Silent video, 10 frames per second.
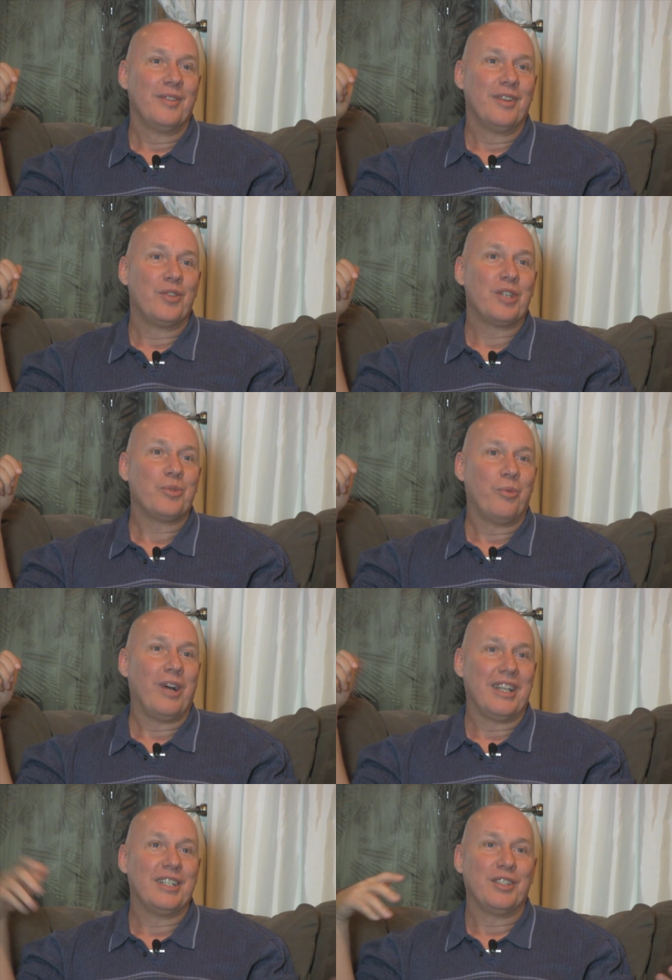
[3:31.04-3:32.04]
Trust
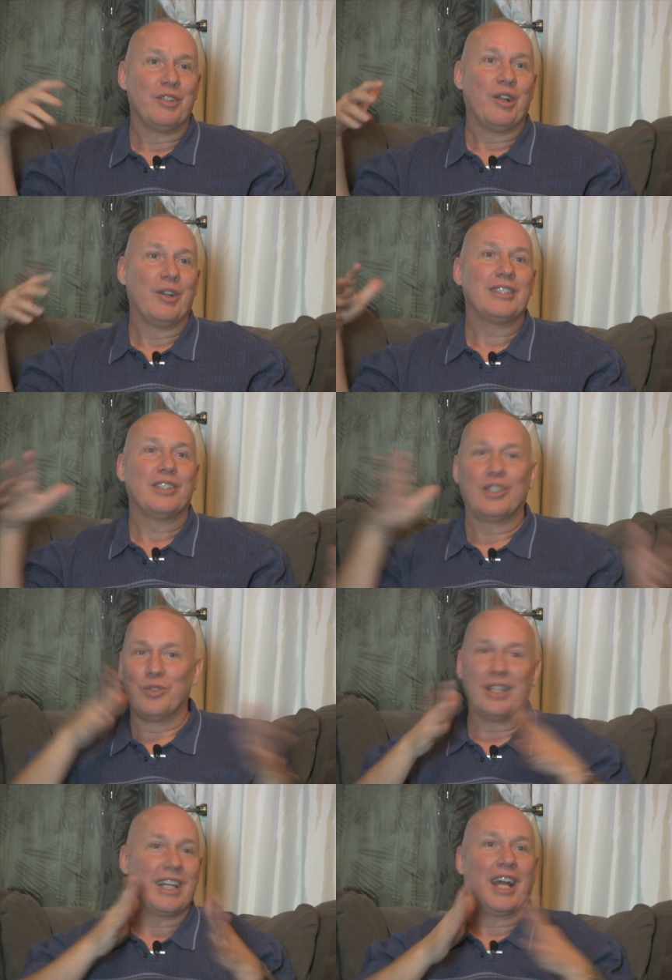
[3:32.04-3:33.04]
what? And you know, let's
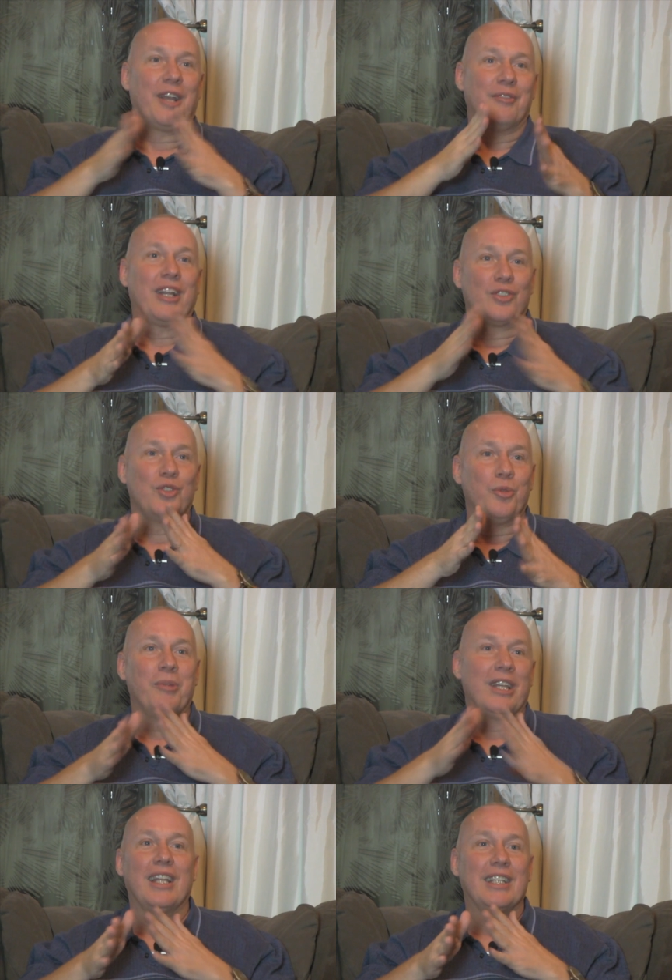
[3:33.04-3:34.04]
really kind of like
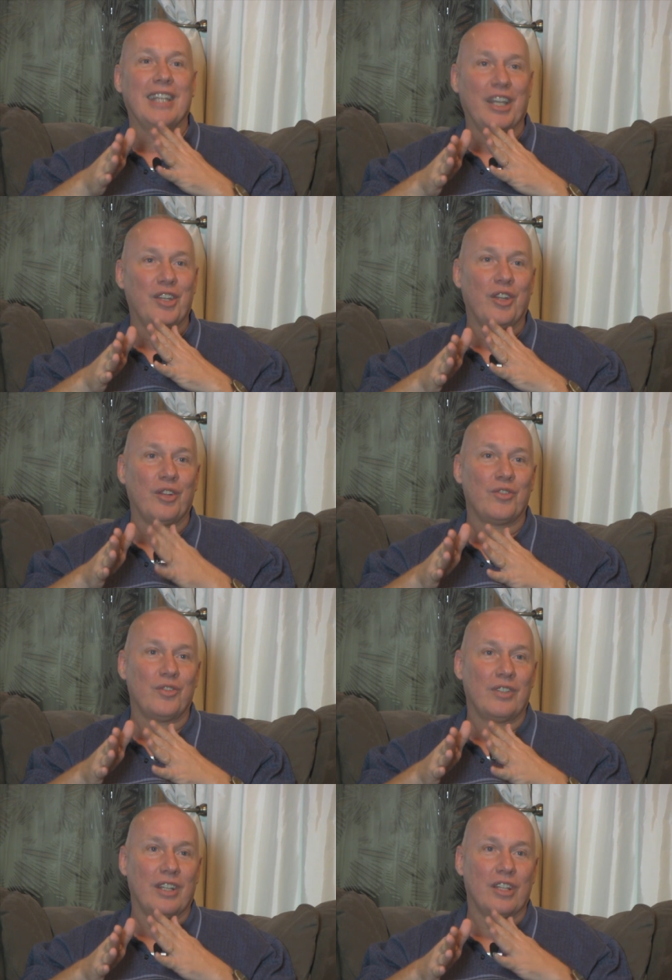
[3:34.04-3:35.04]
zooming in, let's get to the,
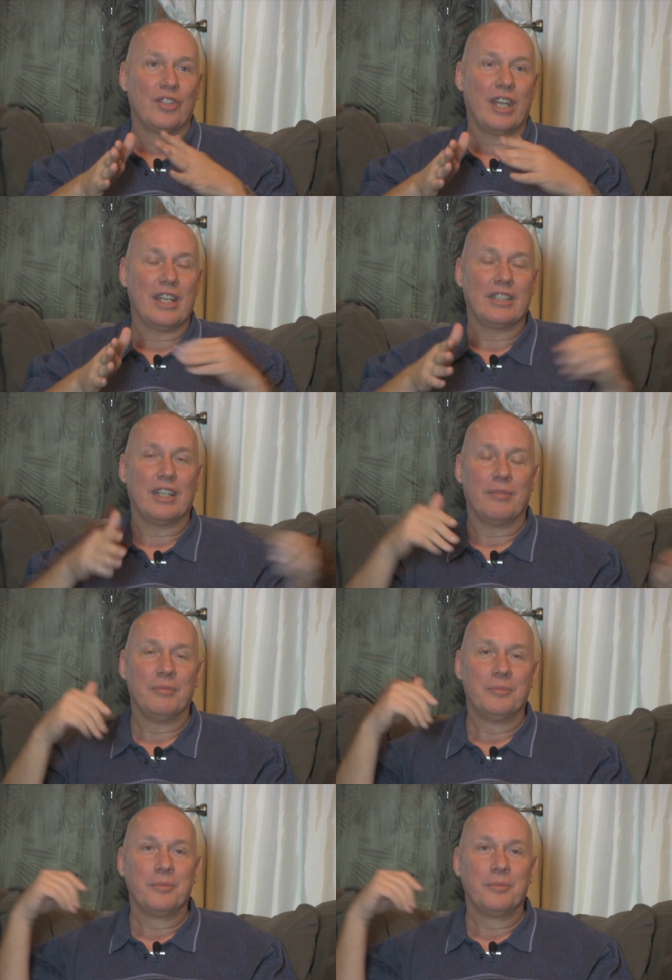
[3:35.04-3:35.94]
the chase. And,